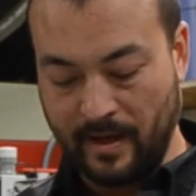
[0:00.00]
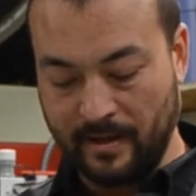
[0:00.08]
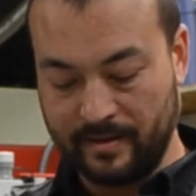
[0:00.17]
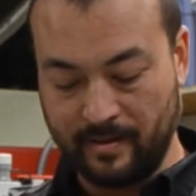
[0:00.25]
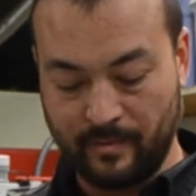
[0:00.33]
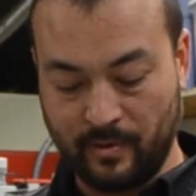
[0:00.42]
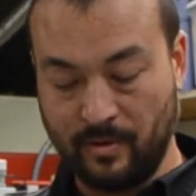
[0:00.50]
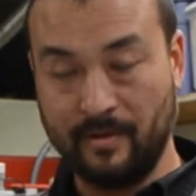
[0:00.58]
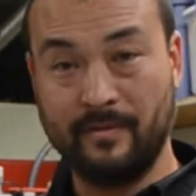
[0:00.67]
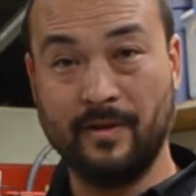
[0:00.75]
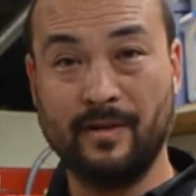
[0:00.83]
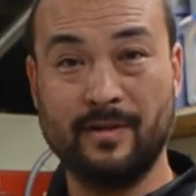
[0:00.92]
It's important
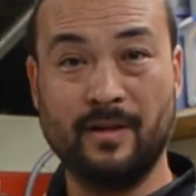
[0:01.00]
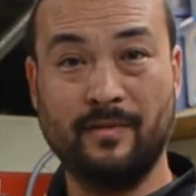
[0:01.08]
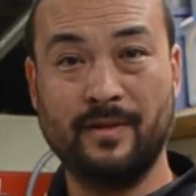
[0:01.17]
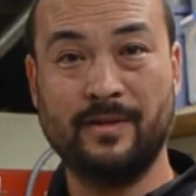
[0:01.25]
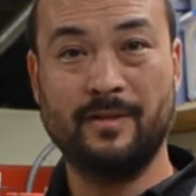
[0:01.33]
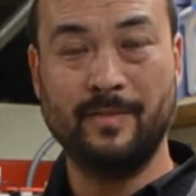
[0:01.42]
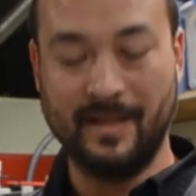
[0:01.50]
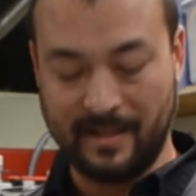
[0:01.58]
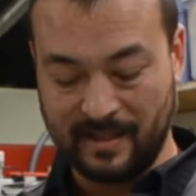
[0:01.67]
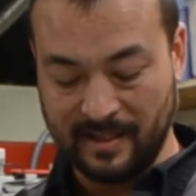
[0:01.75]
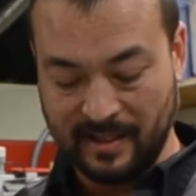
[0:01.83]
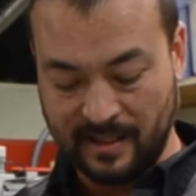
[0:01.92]
for your surface to be
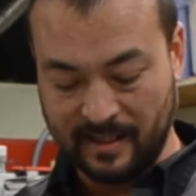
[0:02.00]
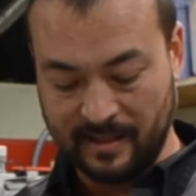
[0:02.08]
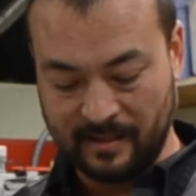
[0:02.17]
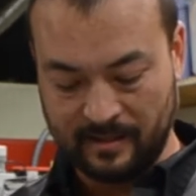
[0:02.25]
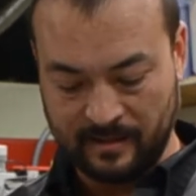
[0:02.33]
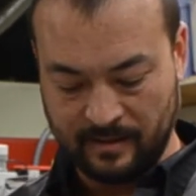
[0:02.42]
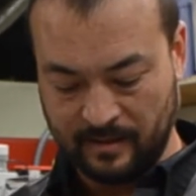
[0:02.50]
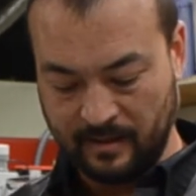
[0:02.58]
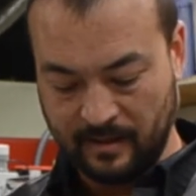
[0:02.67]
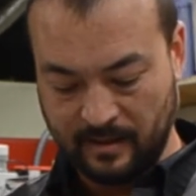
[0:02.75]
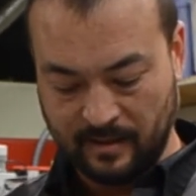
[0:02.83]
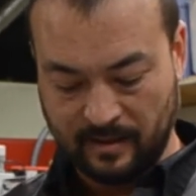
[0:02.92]
clean
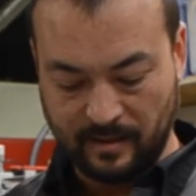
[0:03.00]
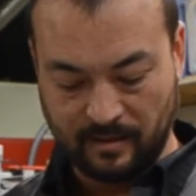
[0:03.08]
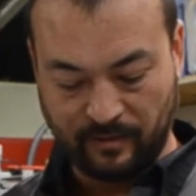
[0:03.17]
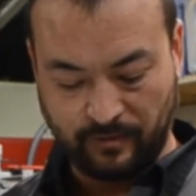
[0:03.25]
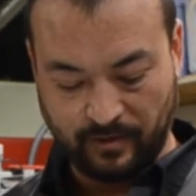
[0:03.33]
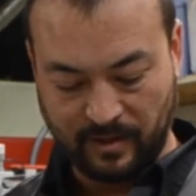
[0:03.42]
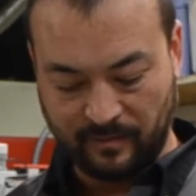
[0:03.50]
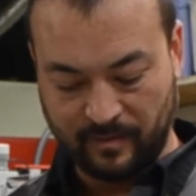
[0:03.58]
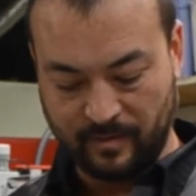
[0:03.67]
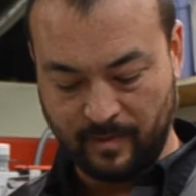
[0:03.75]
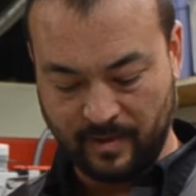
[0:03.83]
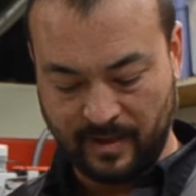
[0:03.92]
and free of
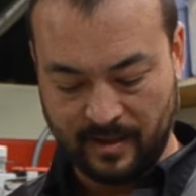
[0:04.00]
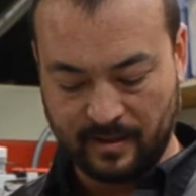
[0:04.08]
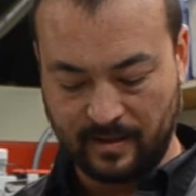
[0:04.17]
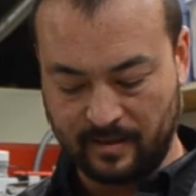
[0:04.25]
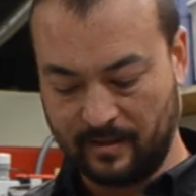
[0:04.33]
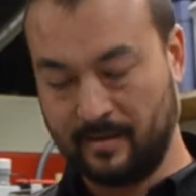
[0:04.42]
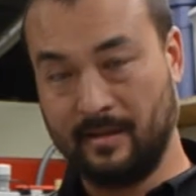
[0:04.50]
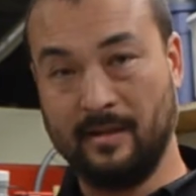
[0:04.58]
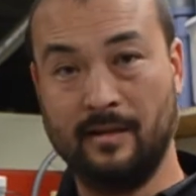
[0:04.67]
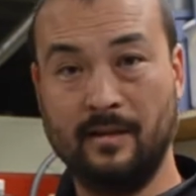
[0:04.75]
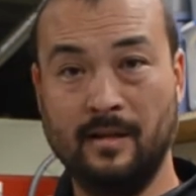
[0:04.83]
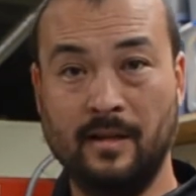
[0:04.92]
debris, because as the
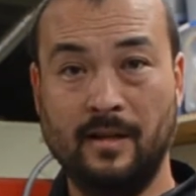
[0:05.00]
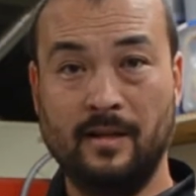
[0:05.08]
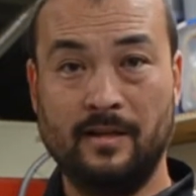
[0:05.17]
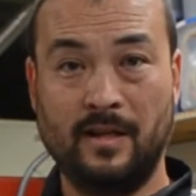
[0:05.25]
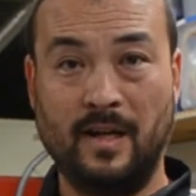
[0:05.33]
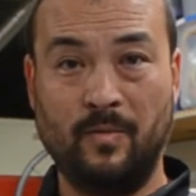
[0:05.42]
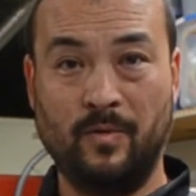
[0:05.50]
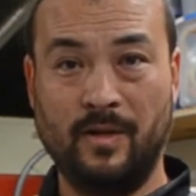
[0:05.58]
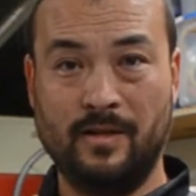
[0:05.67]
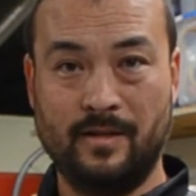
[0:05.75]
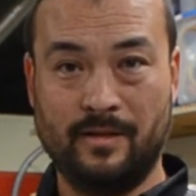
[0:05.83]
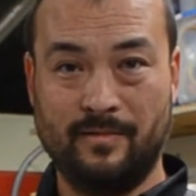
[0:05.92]
top
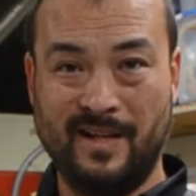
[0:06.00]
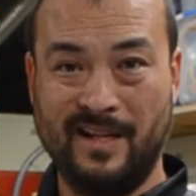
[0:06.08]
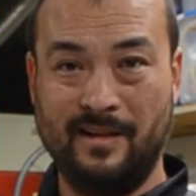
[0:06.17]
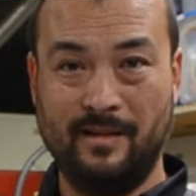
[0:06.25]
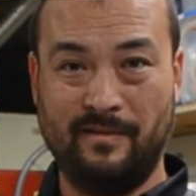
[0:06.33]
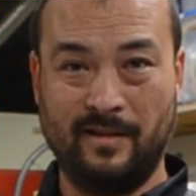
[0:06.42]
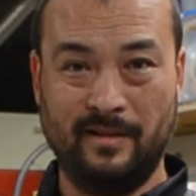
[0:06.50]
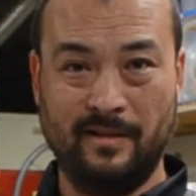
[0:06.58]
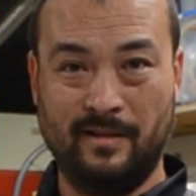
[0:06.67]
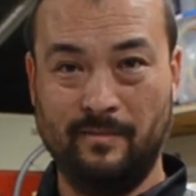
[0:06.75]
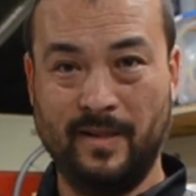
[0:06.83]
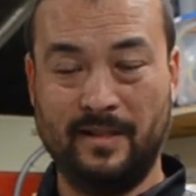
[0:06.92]
wanders around, if there are
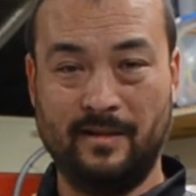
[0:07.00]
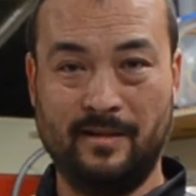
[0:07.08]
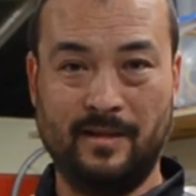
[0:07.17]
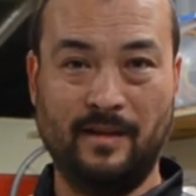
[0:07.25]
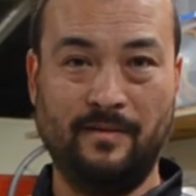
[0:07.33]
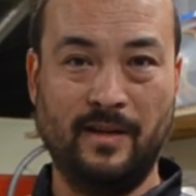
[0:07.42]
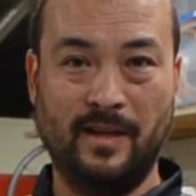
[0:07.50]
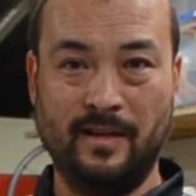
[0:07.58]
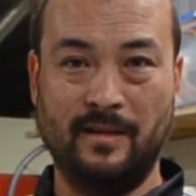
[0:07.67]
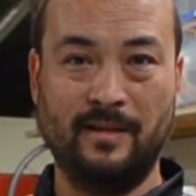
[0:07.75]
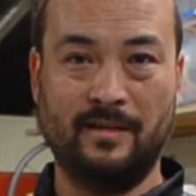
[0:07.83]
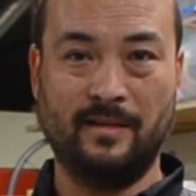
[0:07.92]
little bits of stuff on
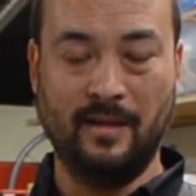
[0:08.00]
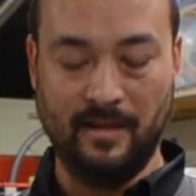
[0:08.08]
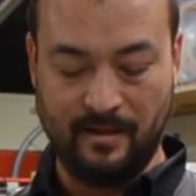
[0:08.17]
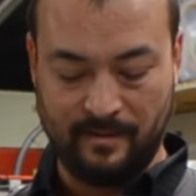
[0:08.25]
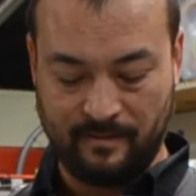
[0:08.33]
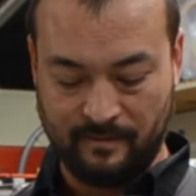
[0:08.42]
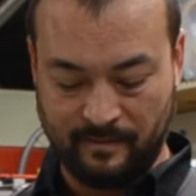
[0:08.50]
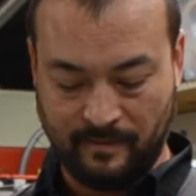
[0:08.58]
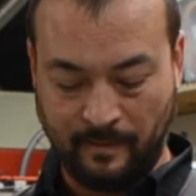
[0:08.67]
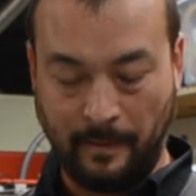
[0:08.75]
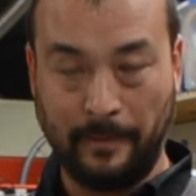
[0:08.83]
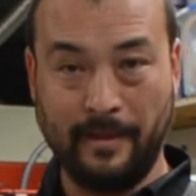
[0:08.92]
it, it's going to
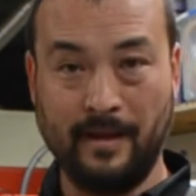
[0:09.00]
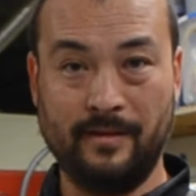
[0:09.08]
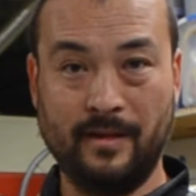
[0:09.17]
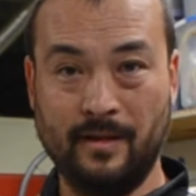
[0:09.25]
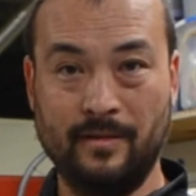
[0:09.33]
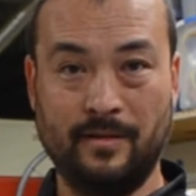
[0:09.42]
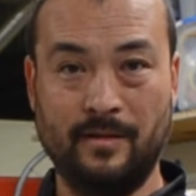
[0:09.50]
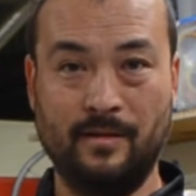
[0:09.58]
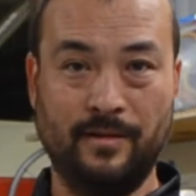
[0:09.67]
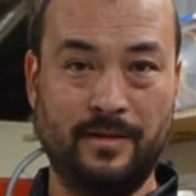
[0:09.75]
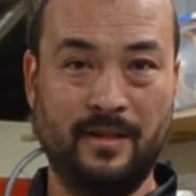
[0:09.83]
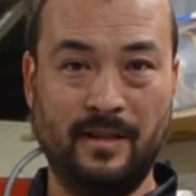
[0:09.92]
hit those and you'll
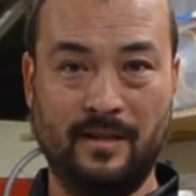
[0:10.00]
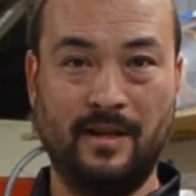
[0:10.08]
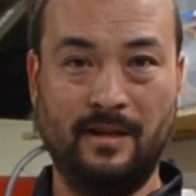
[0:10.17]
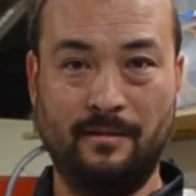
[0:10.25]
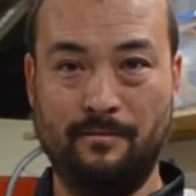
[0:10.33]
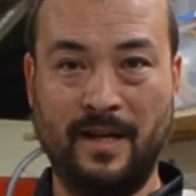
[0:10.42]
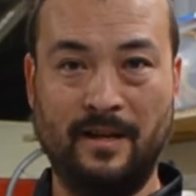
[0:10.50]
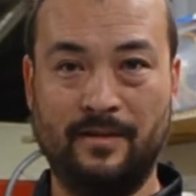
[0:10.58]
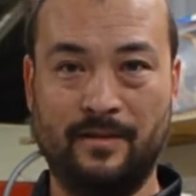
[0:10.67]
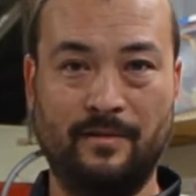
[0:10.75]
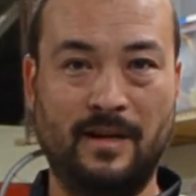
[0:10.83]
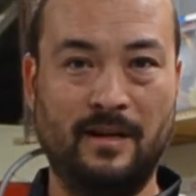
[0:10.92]
see it kind of bounce
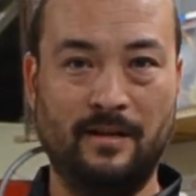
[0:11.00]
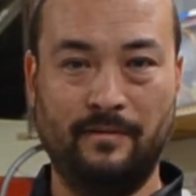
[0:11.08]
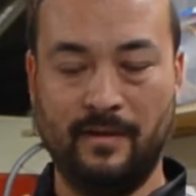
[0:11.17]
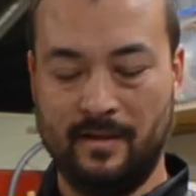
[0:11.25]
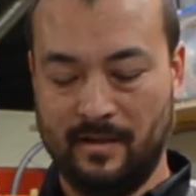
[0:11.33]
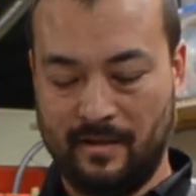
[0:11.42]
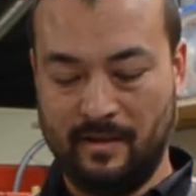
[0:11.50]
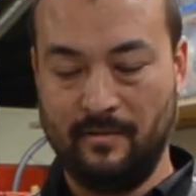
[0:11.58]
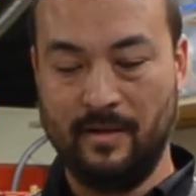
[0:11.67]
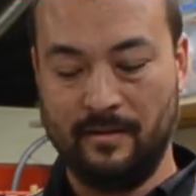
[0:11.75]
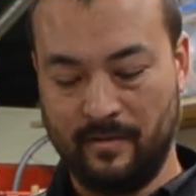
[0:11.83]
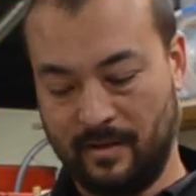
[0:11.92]
around if it does hit
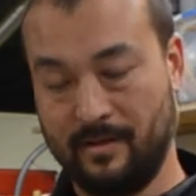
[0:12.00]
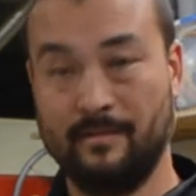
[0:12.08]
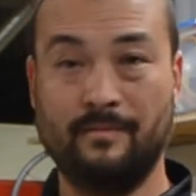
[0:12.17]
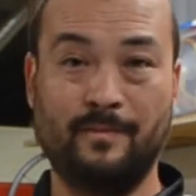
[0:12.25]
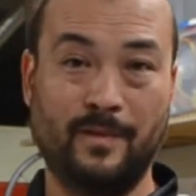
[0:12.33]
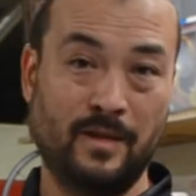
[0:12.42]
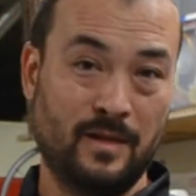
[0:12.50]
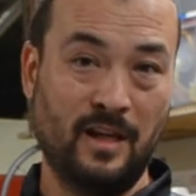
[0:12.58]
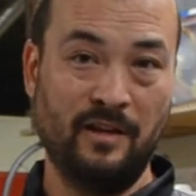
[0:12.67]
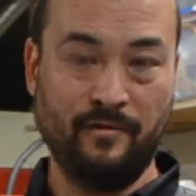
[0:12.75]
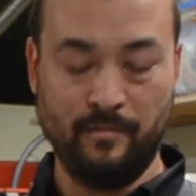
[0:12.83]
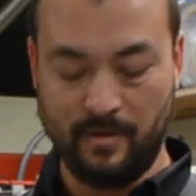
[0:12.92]
one, which is kind
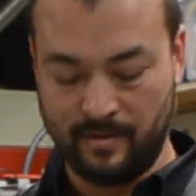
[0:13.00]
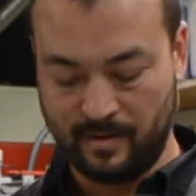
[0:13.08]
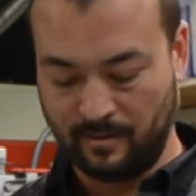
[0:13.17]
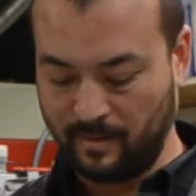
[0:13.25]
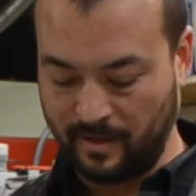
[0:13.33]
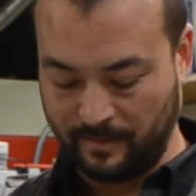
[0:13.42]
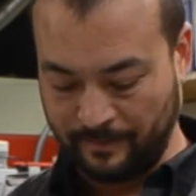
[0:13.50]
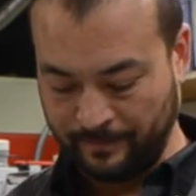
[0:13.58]
of amusing, but